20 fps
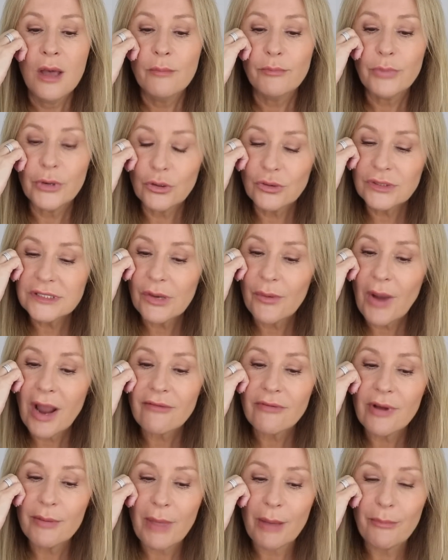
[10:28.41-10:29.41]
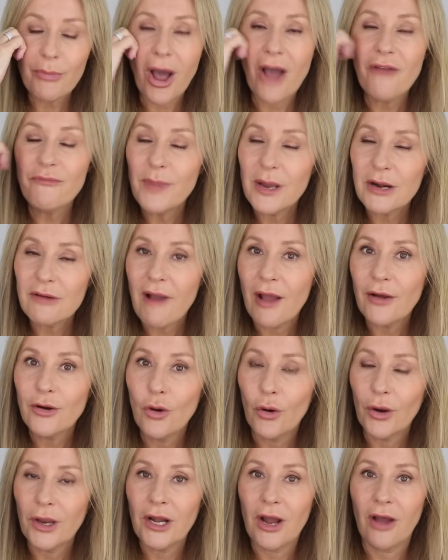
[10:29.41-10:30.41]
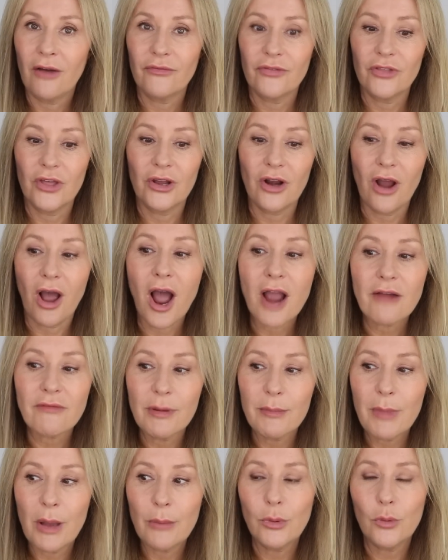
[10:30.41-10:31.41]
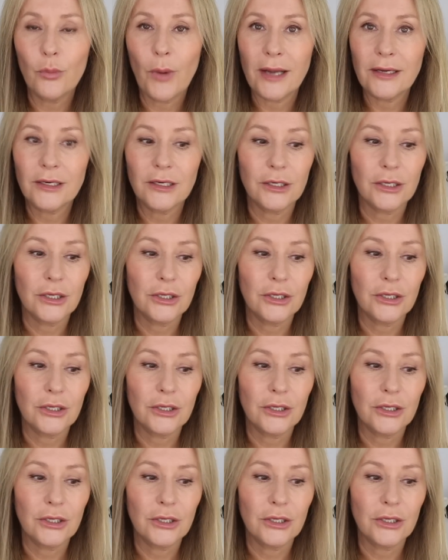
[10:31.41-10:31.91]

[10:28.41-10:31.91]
But also I remember, I've been around long enough that I remember when